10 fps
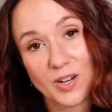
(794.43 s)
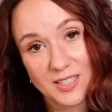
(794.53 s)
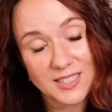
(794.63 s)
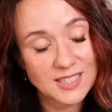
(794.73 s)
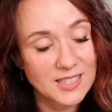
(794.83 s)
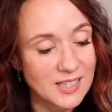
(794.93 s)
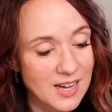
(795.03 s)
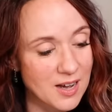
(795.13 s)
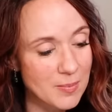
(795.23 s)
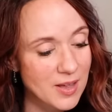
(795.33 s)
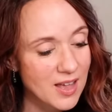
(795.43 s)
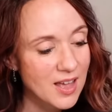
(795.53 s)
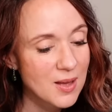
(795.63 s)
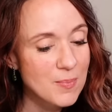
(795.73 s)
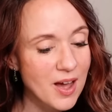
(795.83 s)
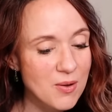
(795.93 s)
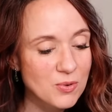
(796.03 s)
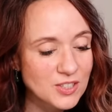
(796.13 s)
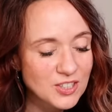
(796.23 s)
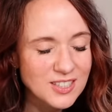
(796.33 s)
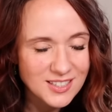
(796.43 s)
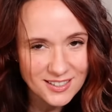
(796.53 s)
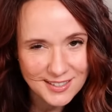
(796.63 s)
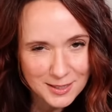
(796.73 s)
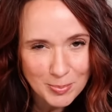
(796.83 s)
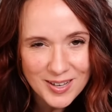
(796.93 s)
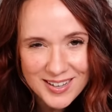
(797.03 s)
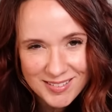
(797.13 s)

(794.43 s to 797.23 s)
wanting to clean it up. But I want you to dig deep.